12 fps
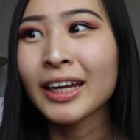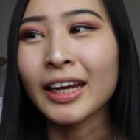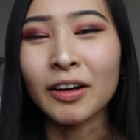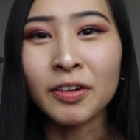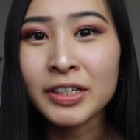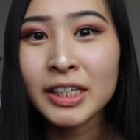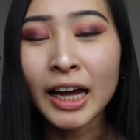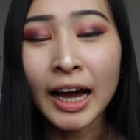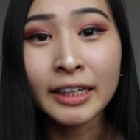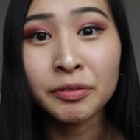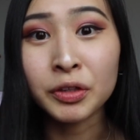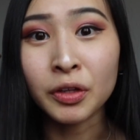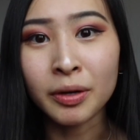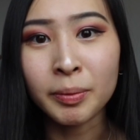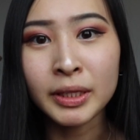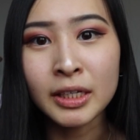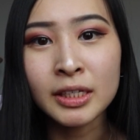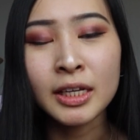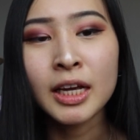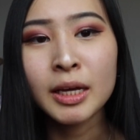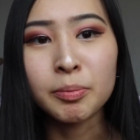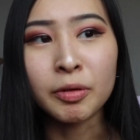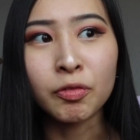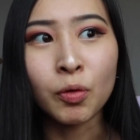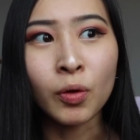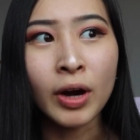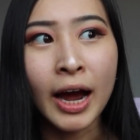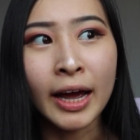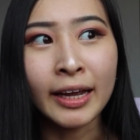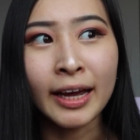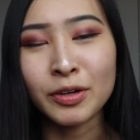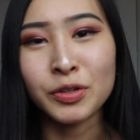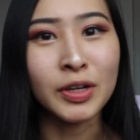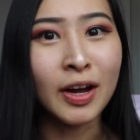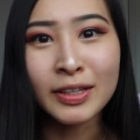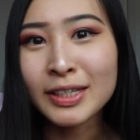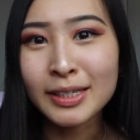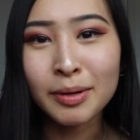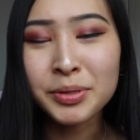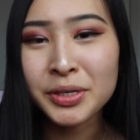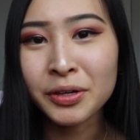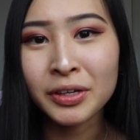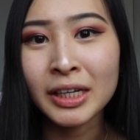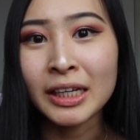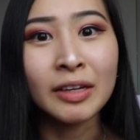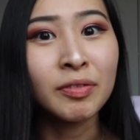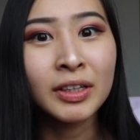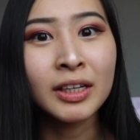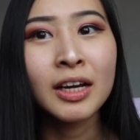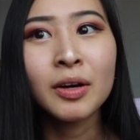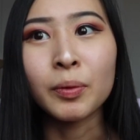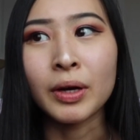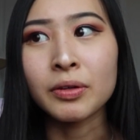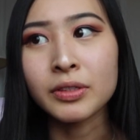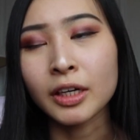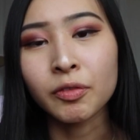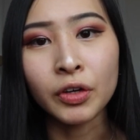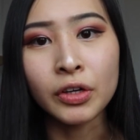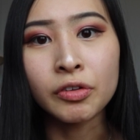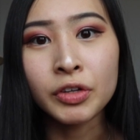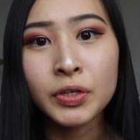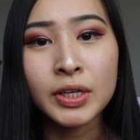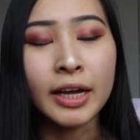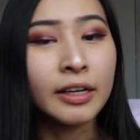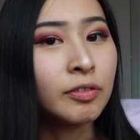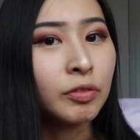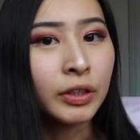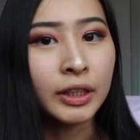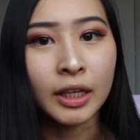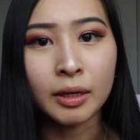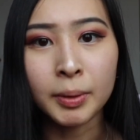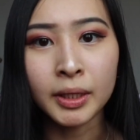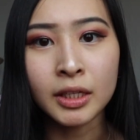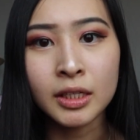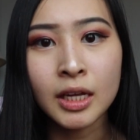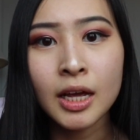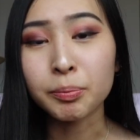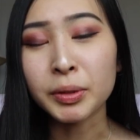And honestly, I never thought about this before I actually got into cybersecurity. Even when I was studying for interviews, I didn't really think about this.